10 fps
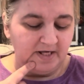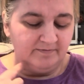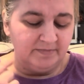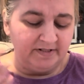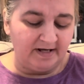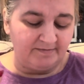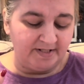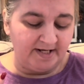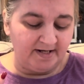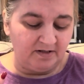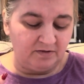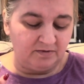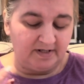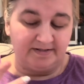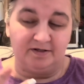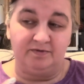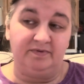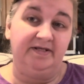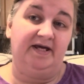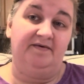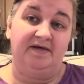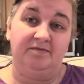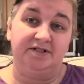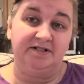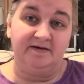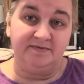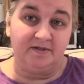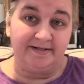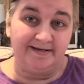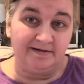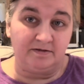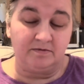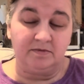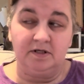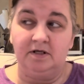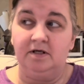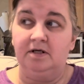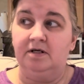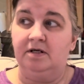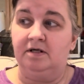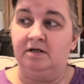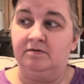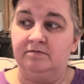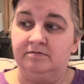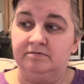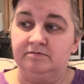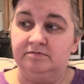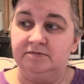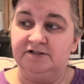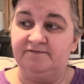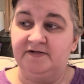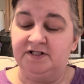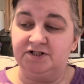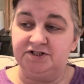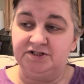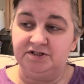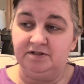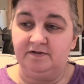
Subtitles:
Midnight Meow, I don't really have that much left on him to finish